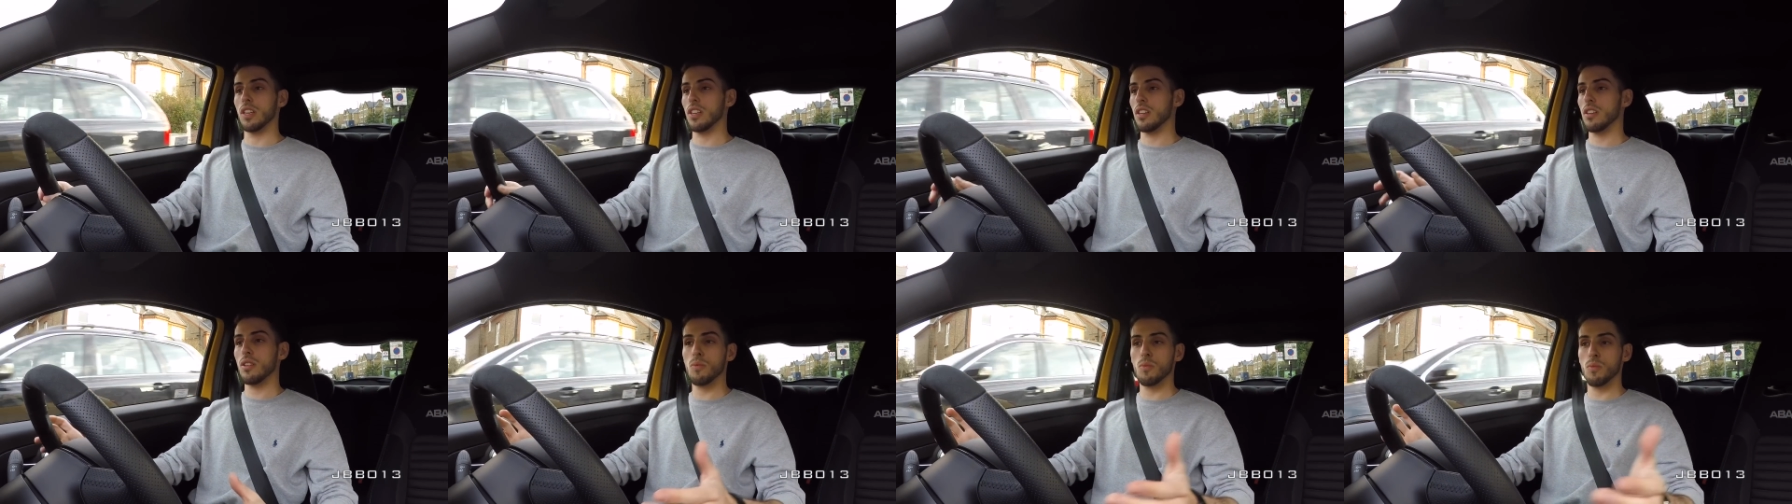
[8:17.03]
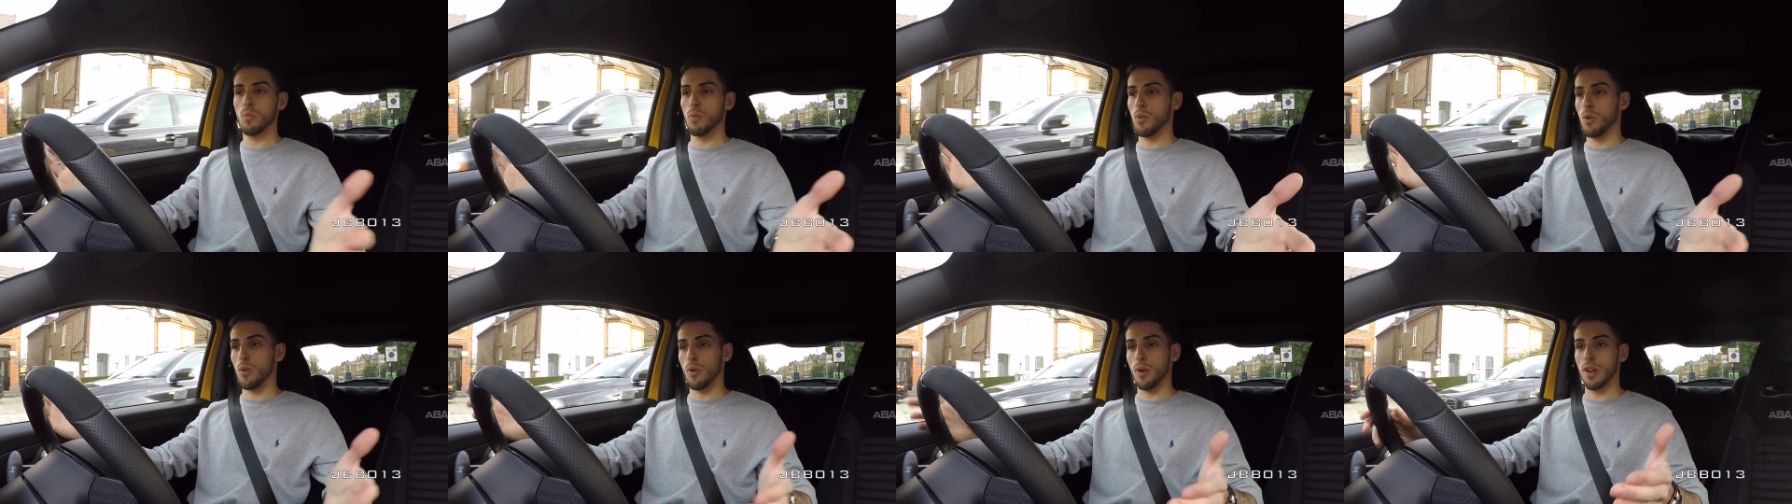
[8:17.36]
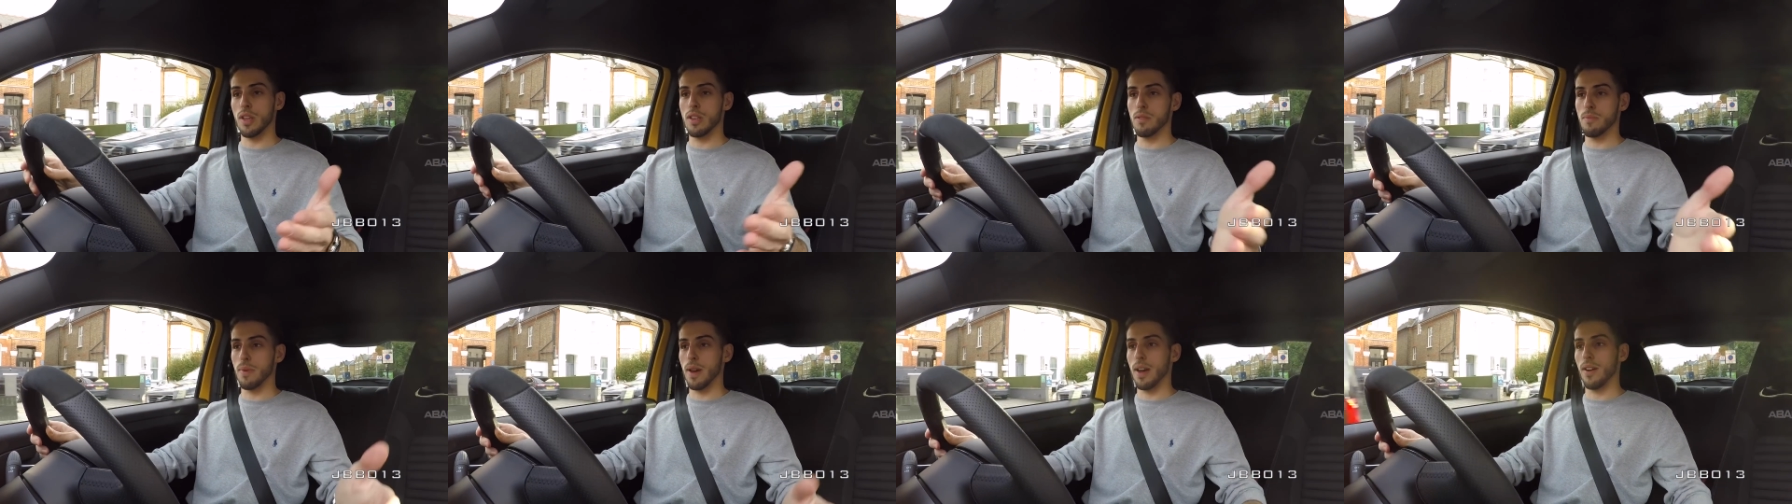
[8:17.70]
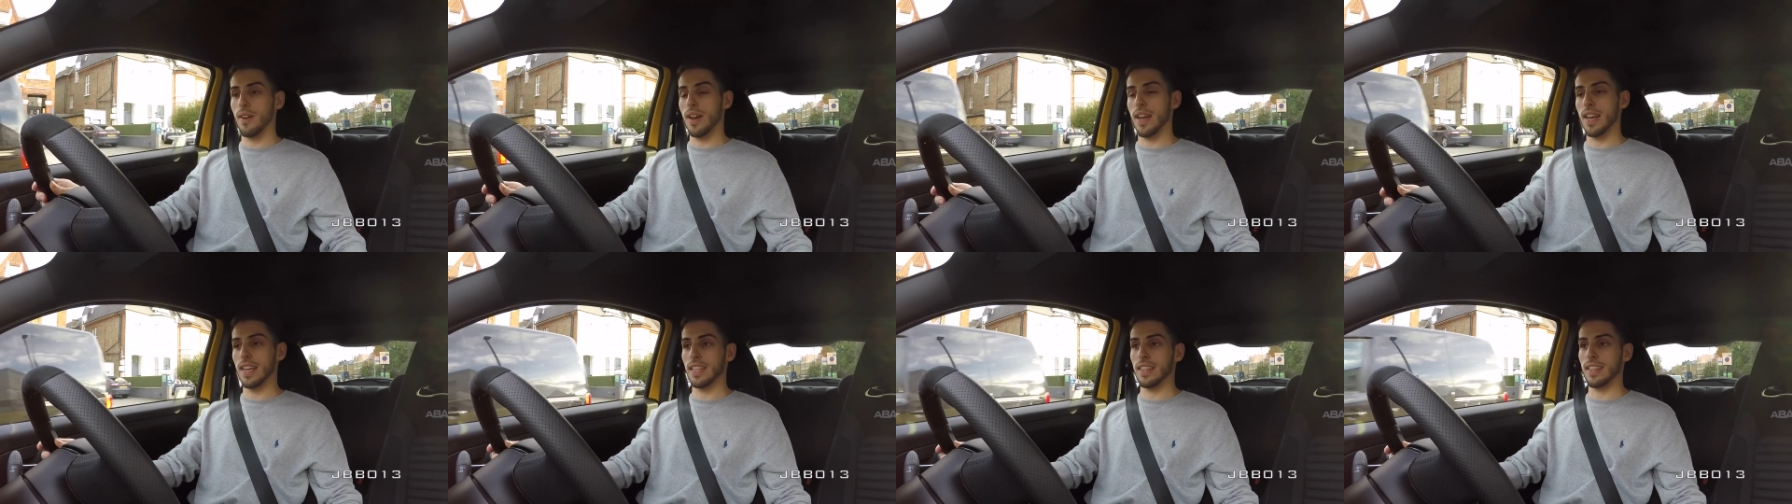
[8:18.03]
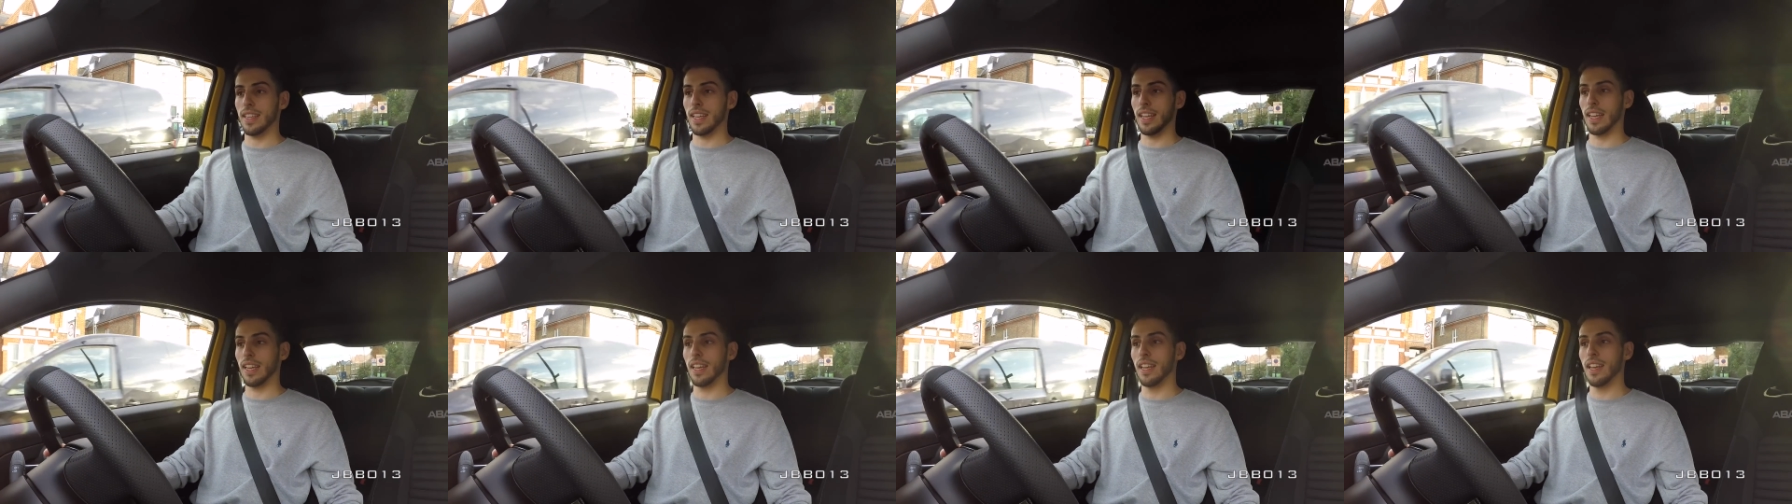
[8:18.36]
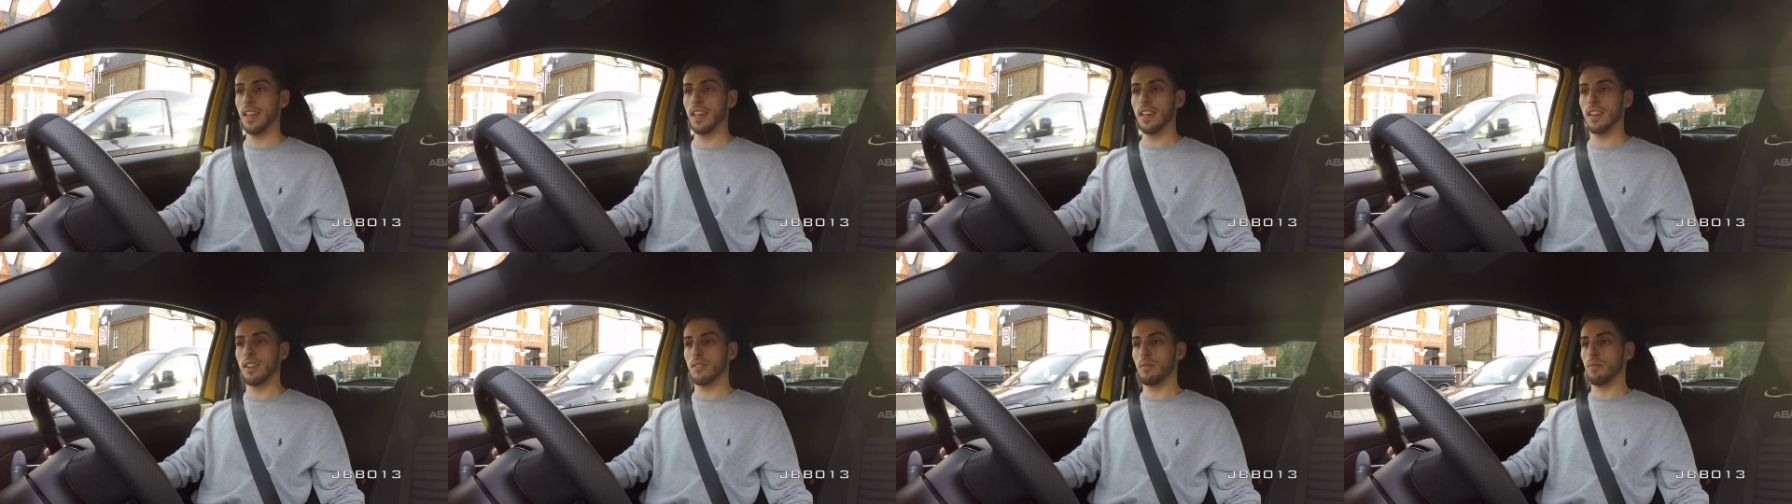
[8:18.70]
You don't worry about anything,
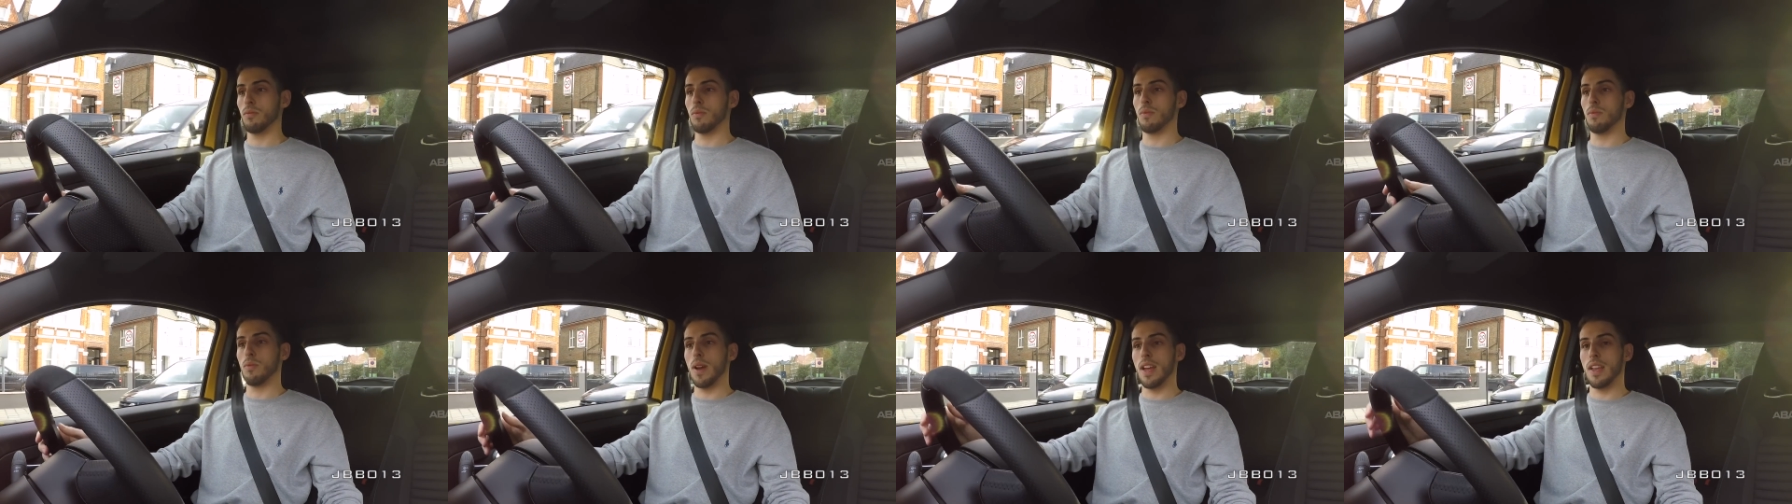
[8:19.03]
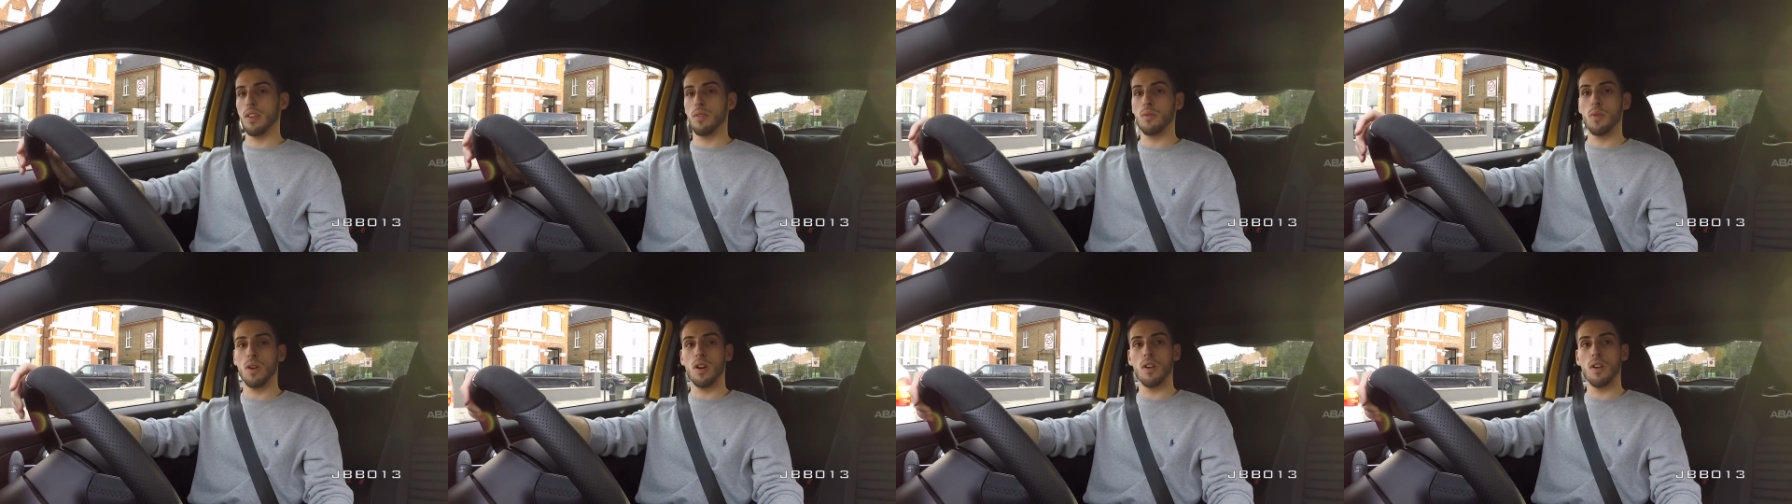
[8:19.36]
where you